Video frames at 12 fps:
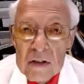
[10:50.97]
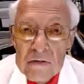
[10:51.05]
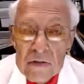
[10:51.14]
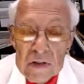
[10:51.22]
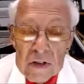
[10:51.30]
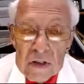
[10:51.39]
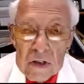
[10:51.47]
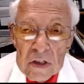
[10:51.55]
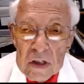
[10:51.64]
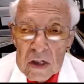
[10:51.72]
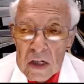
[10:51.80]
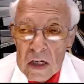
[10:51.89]
different
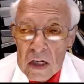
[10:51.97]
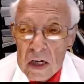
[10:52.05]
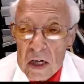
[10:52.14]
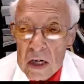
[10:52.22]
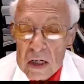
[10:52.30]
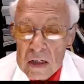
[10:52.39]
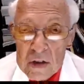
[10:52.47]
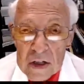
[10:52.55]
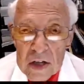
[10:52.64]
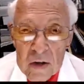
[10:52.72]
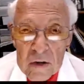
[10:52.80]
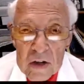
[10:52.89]

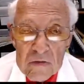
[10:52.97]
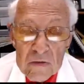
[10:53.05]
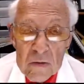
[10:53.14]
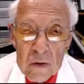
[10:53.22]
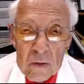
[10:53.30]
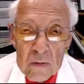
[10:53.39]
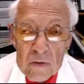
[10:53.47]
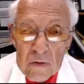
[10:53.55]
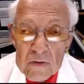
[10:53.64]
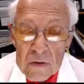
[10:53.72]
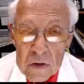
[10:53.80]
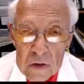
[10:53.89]
generic
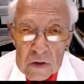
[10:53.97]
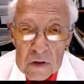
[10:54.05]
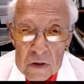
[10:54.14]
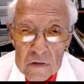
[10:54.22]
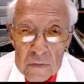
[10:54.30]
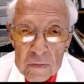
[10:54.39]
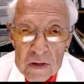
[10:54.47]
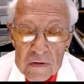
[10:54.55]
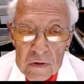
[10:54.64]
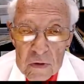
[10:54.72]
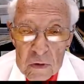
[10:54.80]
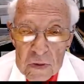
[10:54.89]
versions of
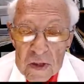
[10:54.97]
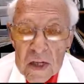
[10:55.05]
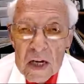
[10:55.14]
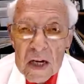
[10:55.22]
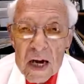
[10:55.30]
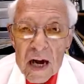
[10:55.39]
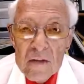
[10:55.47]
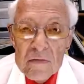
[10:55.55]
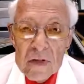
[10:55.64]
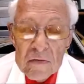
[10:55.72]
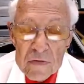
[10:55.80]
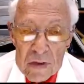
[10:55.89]
metformin have
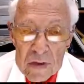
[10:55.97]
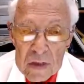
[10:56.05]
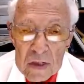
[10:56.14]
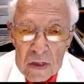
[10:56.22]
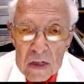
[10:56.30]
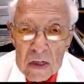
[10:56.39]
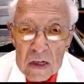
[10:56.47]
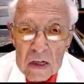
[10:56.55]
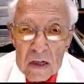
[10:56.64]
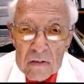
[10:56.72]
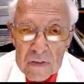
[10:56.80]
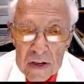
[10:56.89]
different
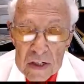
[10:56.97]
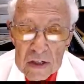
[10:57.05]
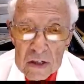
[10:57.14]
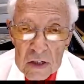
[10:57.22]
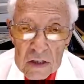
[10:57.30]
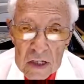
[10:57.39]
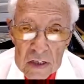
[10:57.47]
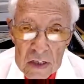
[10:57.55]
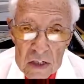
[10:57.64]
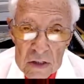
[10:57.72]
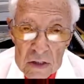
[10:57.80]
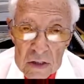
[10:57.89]
effects on
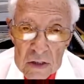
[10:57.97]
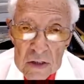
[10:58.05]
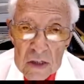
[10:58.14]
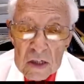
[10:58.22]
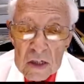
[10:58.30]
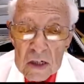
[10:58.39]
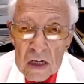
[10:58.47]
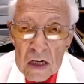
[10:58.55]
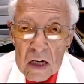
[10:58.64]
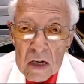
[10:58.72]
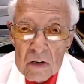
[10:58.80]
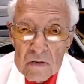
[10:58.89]
digestion,
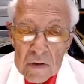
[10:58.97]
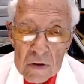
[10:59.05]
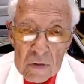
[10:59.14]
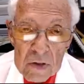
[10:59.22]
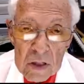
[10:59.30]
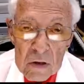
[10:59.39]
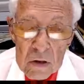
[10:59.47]
frequently